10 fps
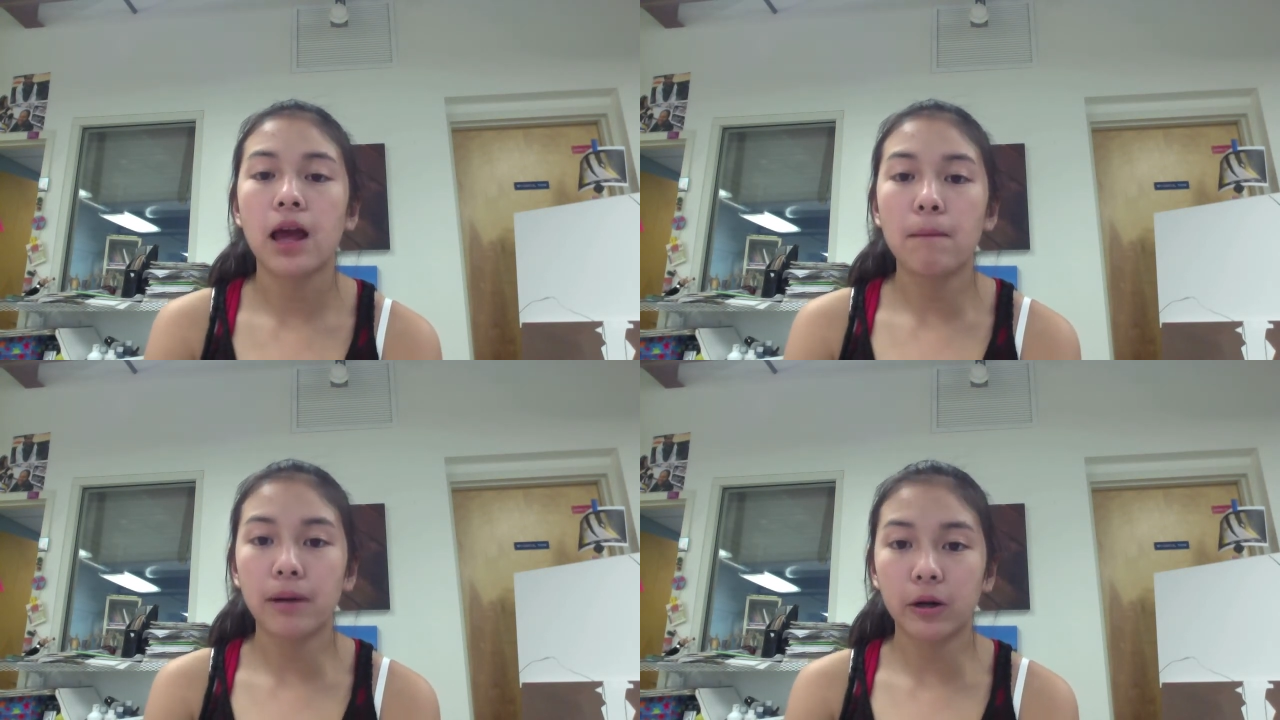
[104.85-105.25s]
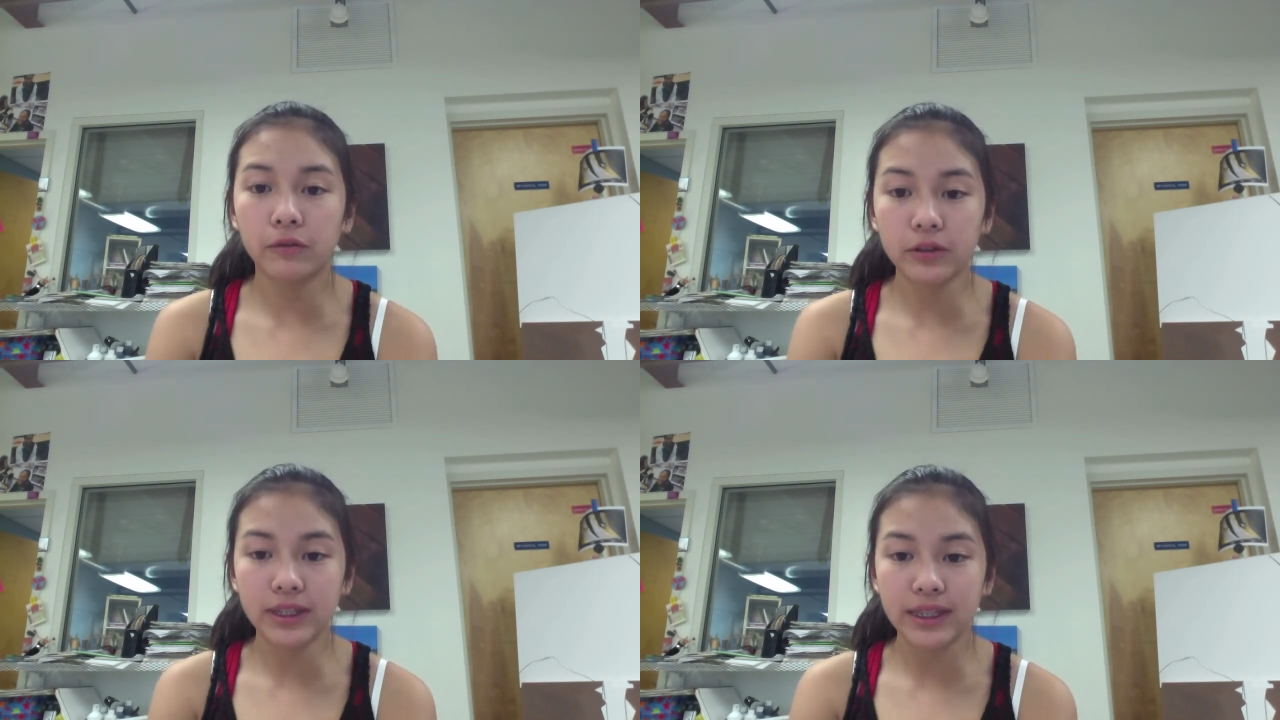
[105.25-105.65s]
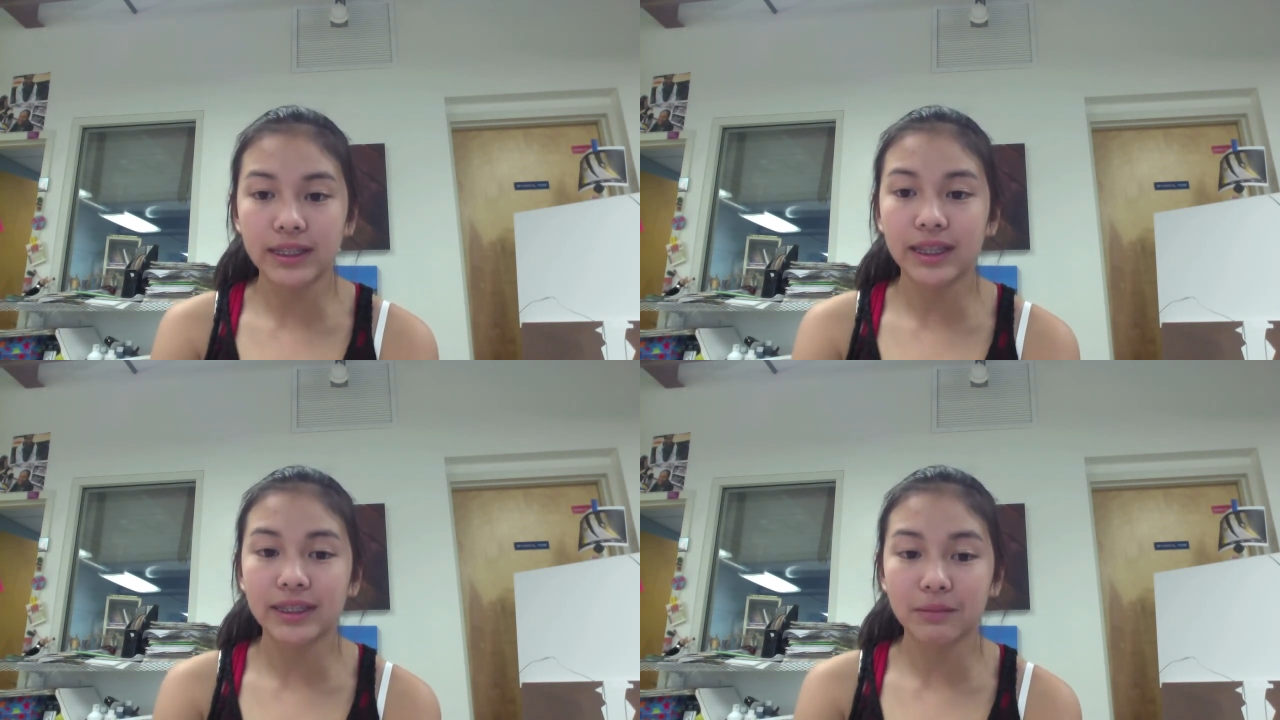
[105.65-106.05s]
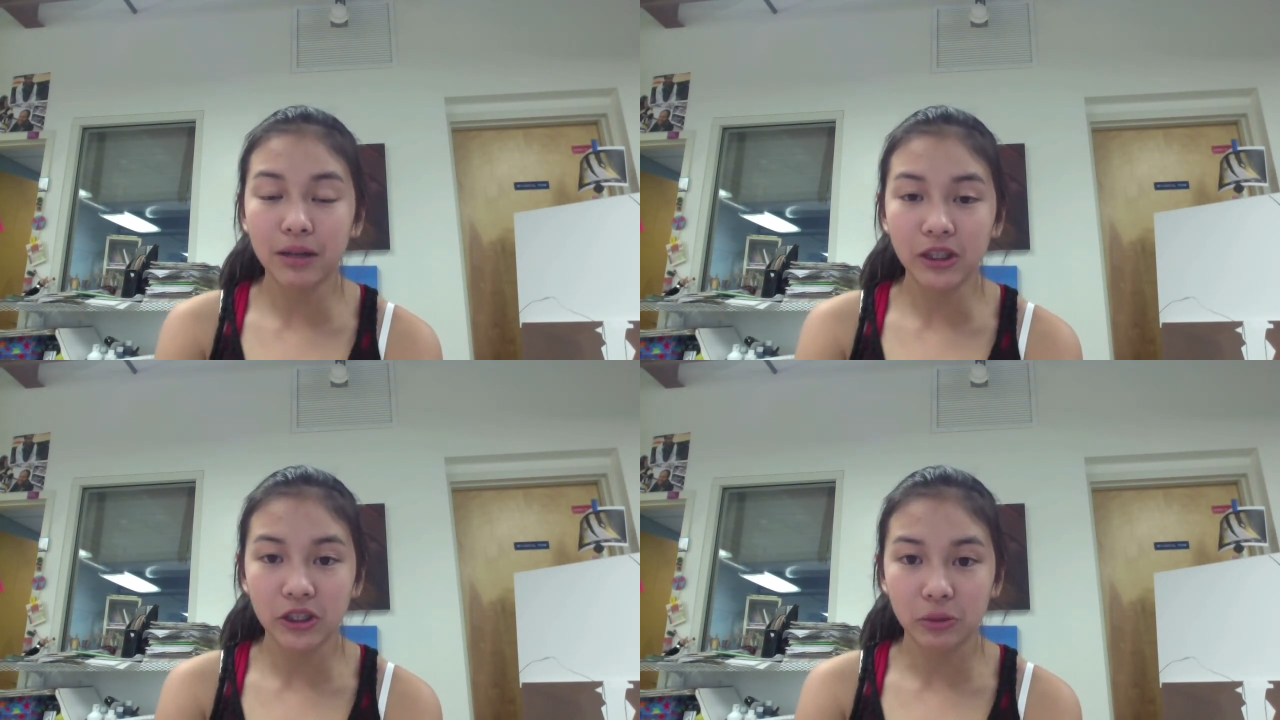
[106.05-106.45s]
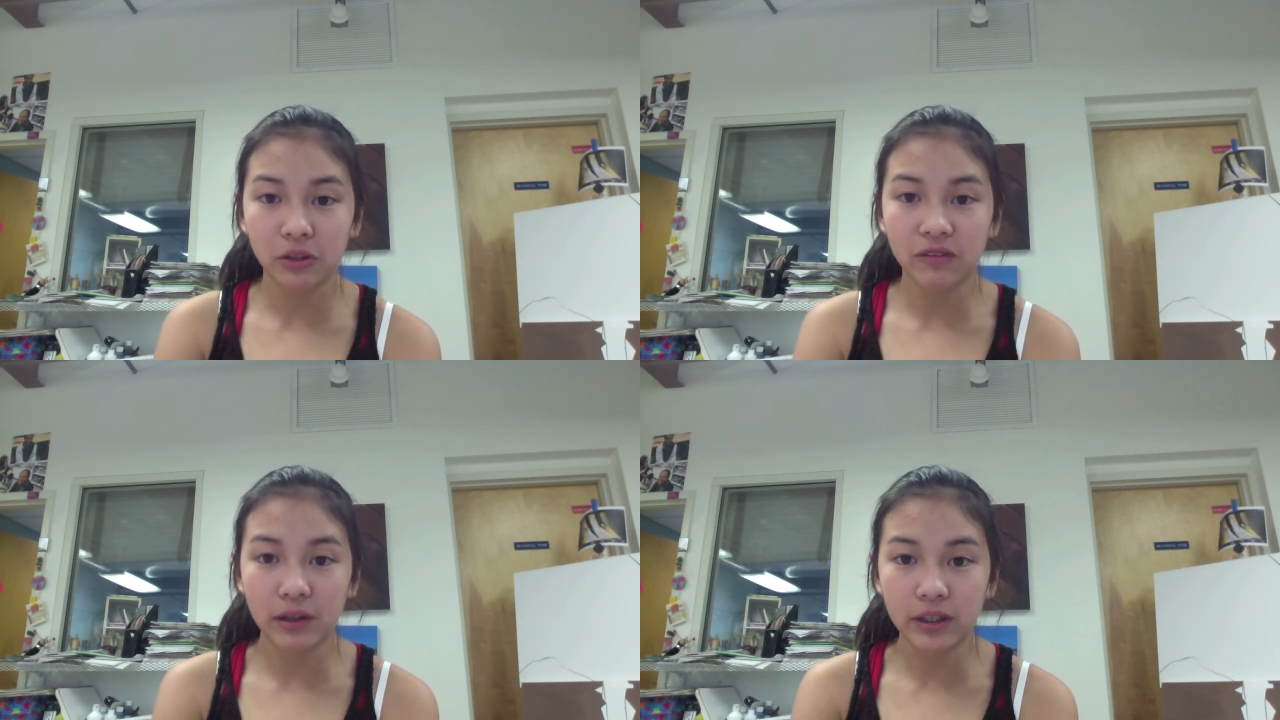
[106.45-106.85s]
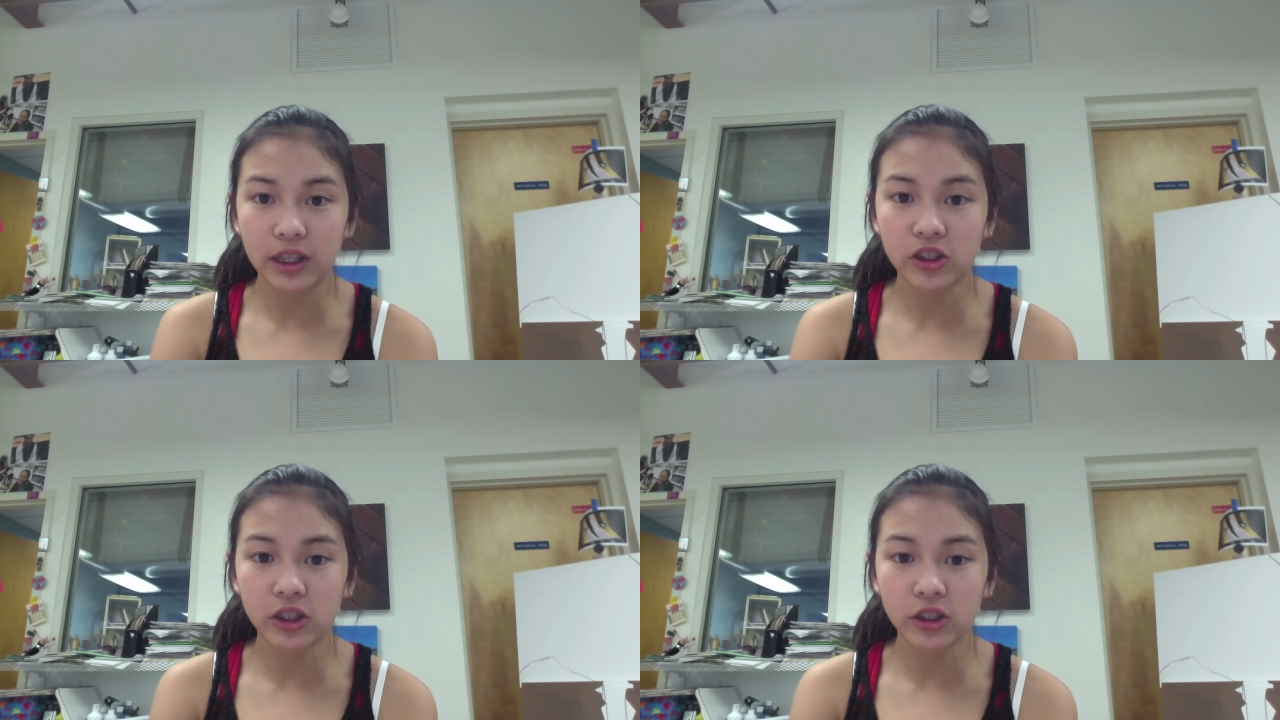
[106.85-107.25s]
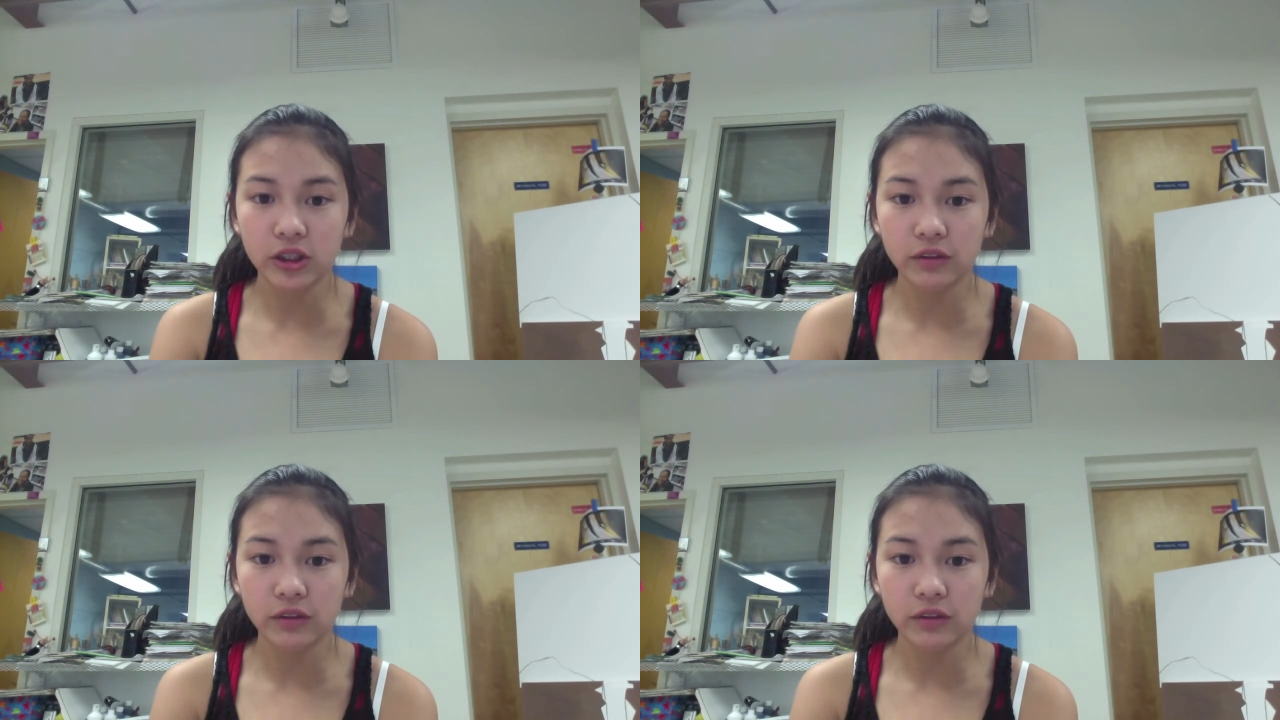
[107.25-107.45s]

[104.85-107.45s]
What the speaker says: Powerful cities like Timbuktu were founded at junctures